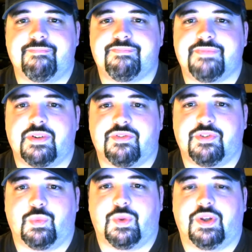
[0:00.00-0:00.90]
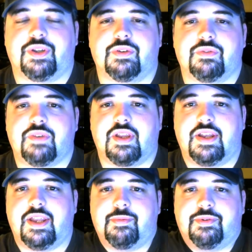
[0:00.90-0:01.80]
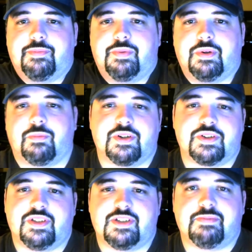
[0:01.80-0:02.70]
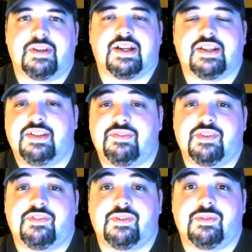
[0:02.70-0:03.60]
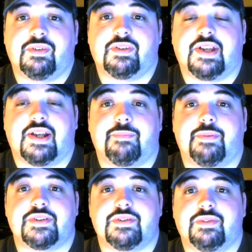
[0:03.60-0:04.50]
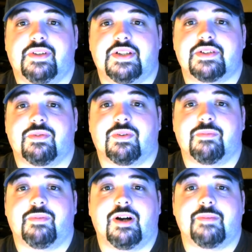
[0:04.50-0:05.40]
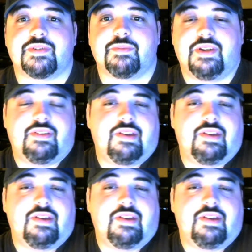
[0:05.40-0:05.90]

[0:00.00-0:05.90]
If you're willing and able to put a bunch of these back, and even if you're the kind of person who likes corn pops, I mean,